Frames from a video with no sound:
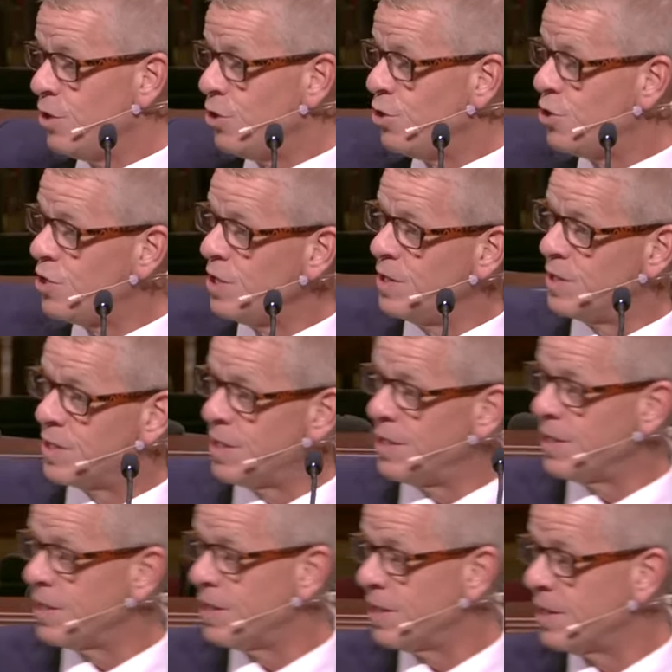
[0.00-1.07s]
she's in
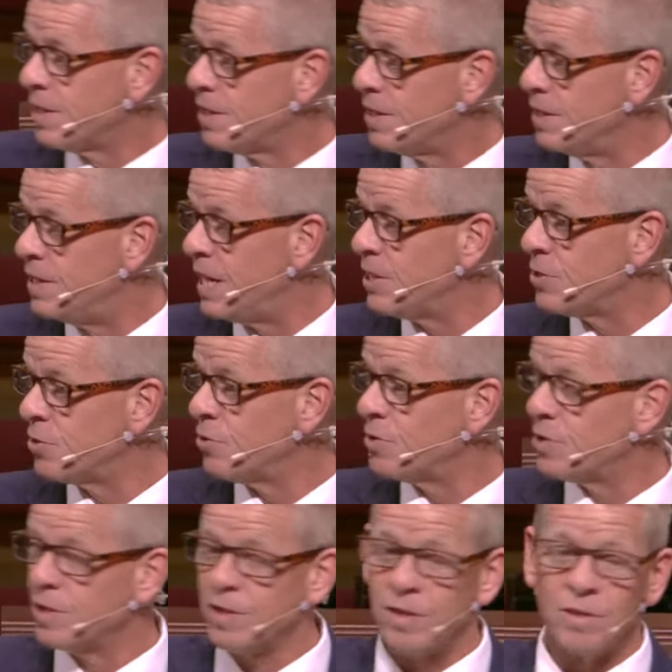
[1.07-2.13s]
a
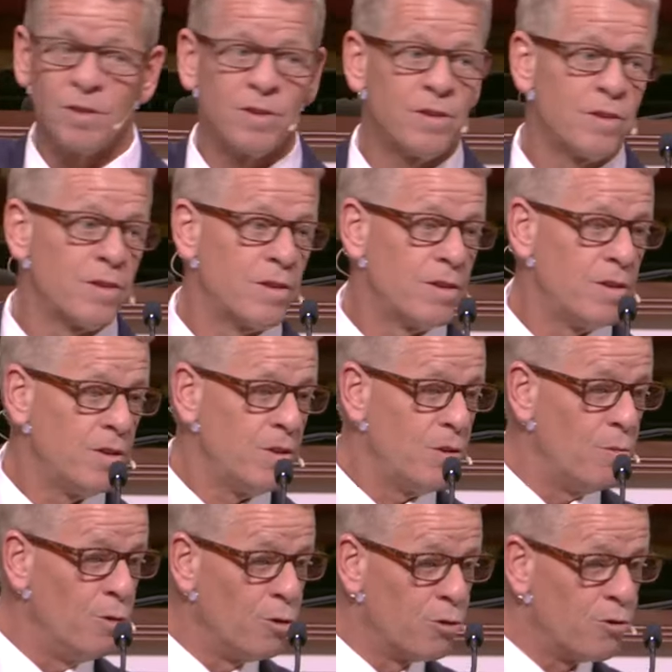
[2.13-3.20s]
desert in the
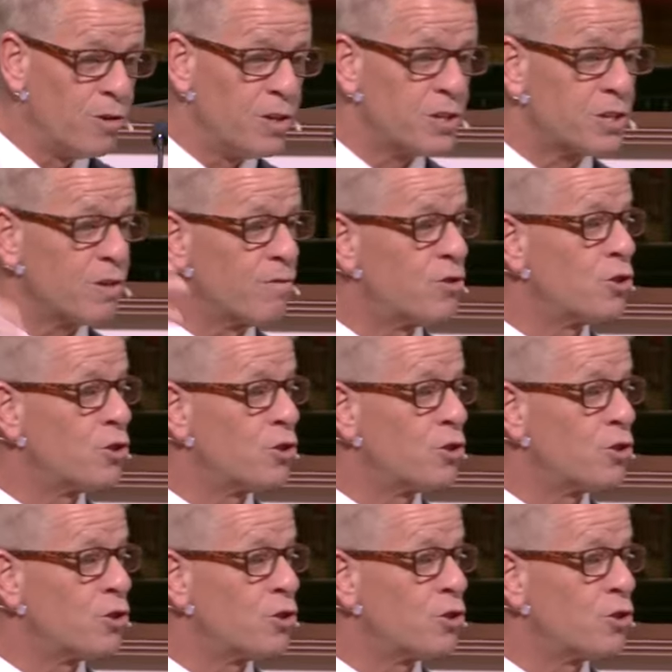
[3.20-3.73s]
wilderness of